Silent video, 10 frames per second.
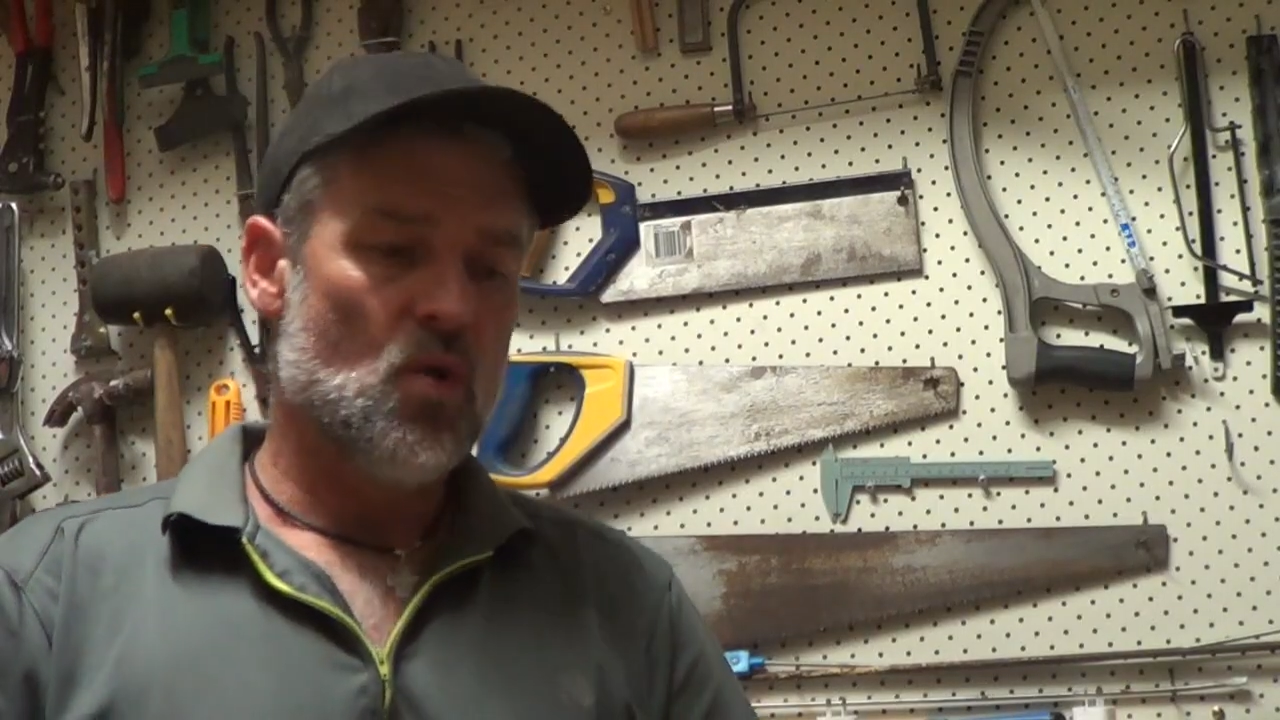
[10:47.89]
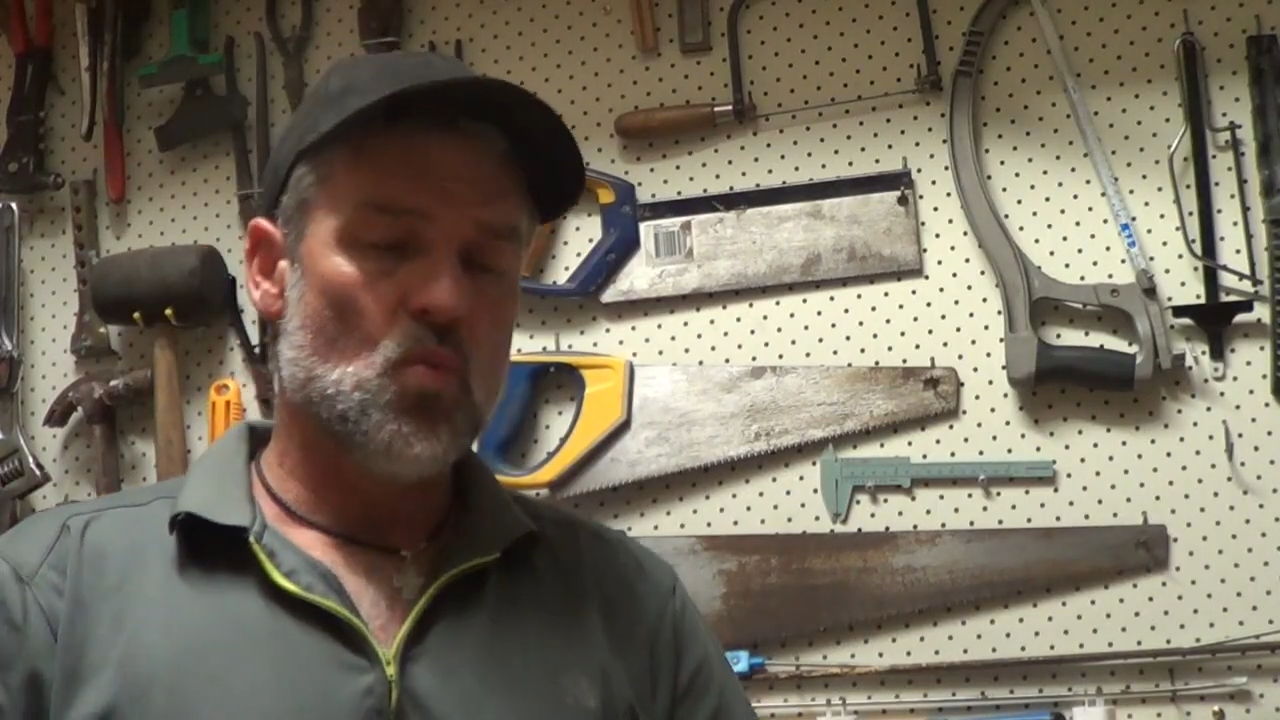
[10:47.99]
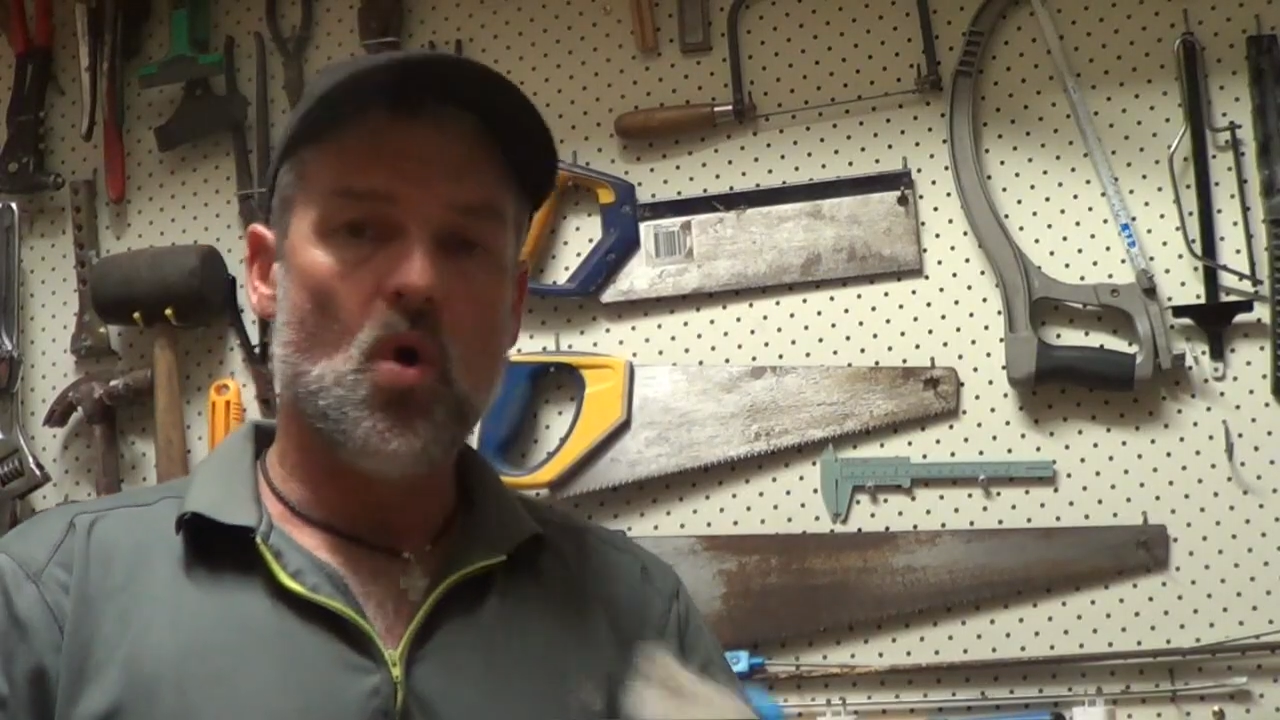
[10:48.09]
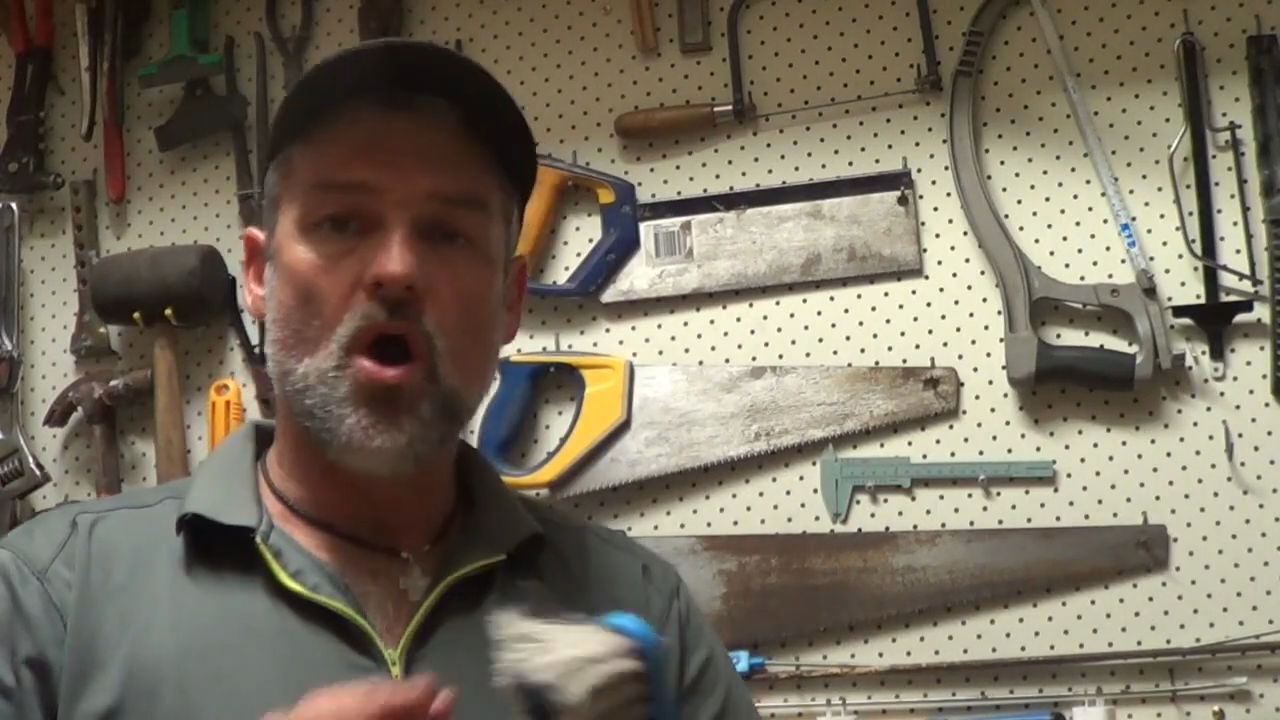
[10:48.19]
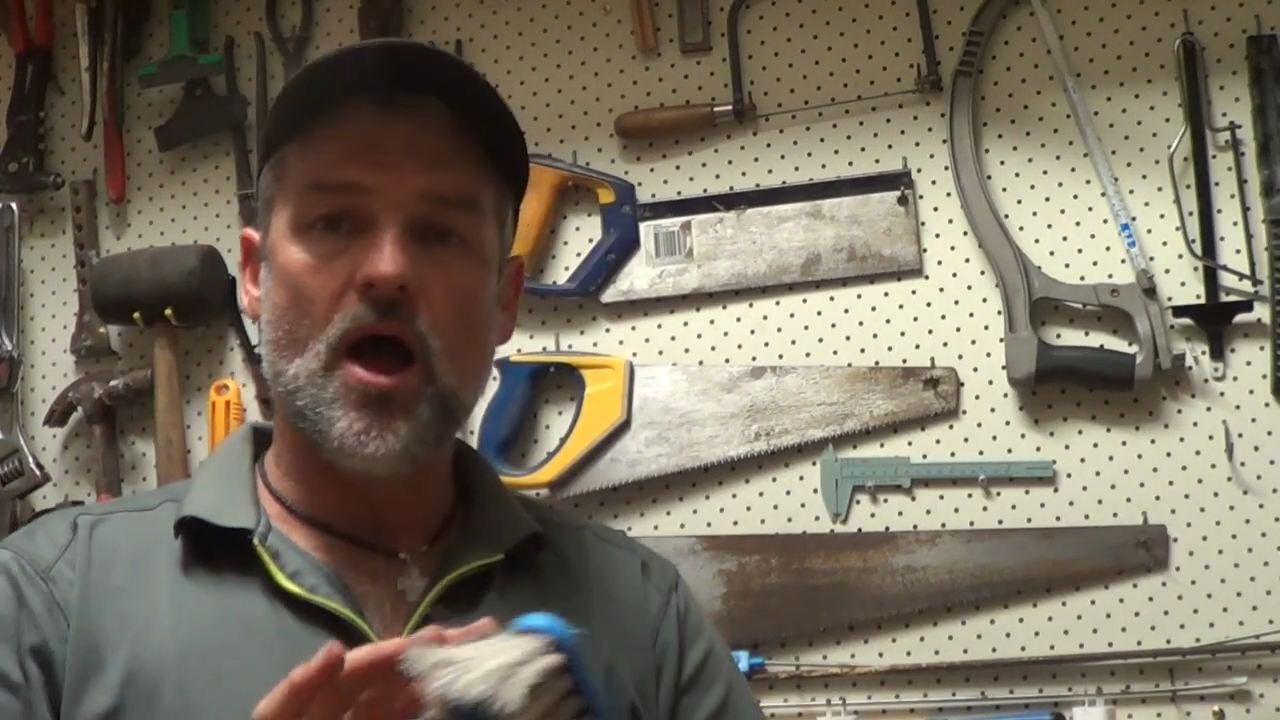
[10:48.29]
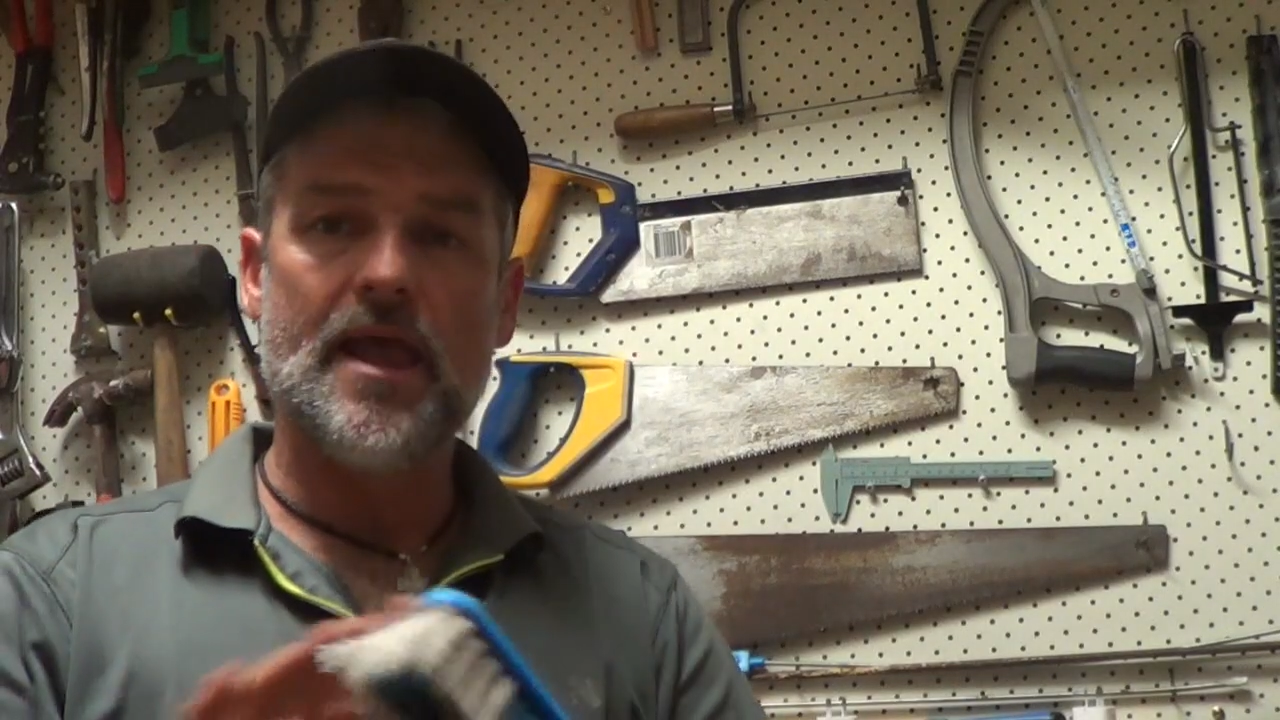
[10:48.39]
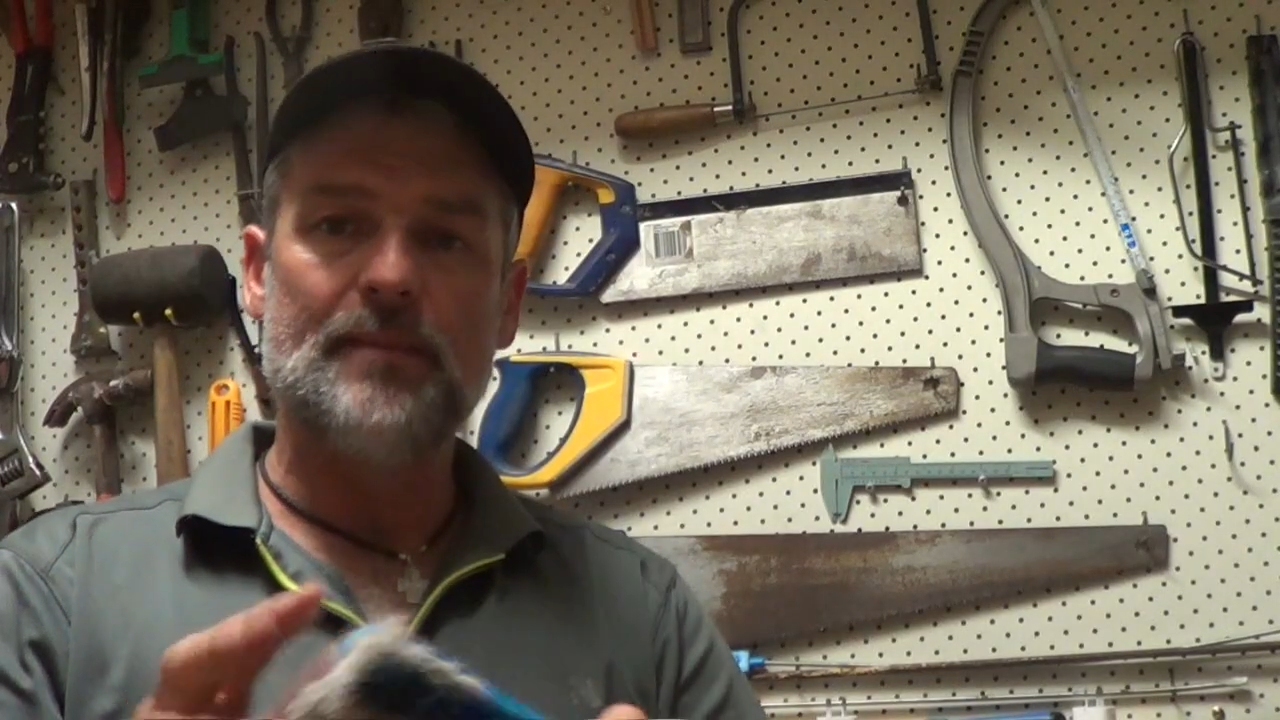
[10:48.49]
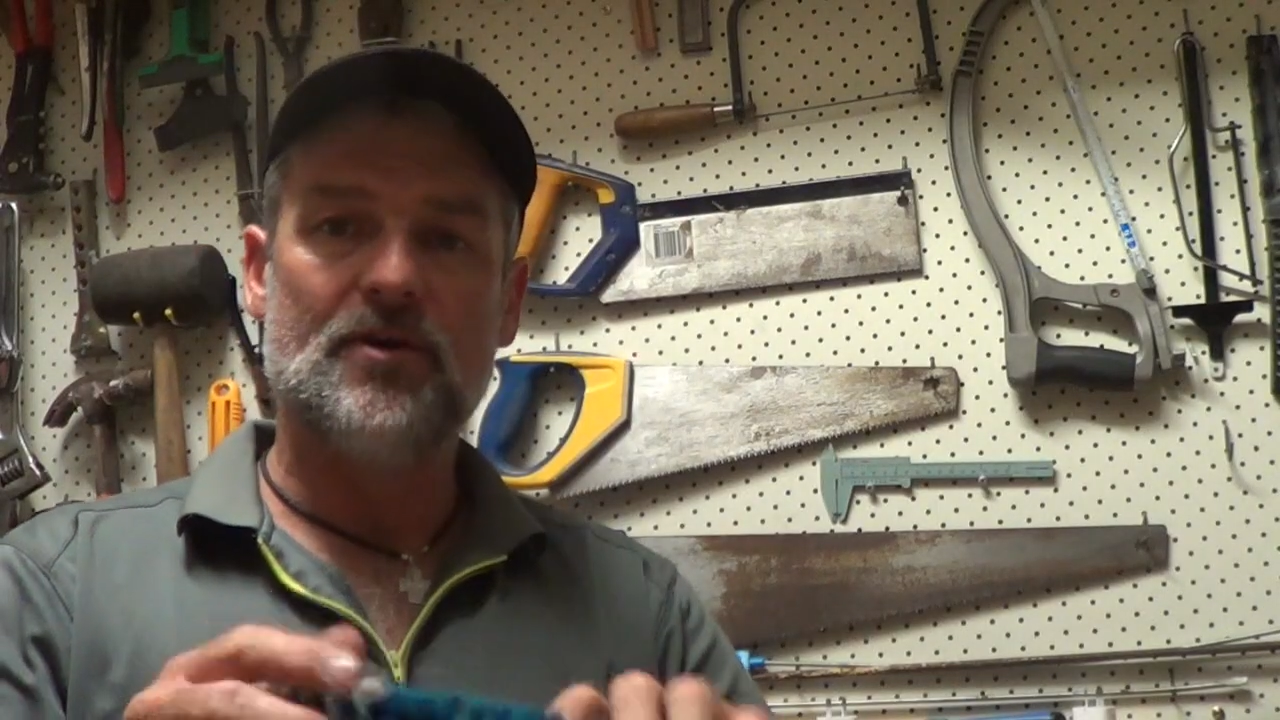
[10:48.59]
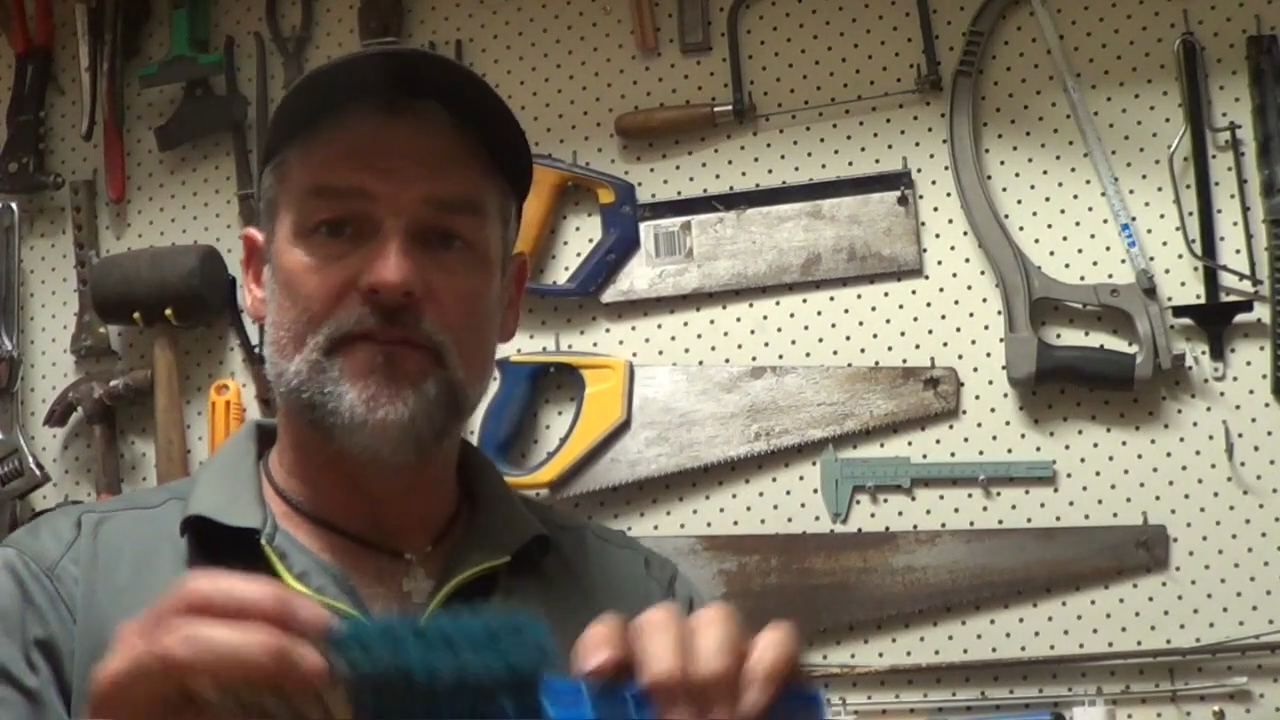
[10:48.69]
why am I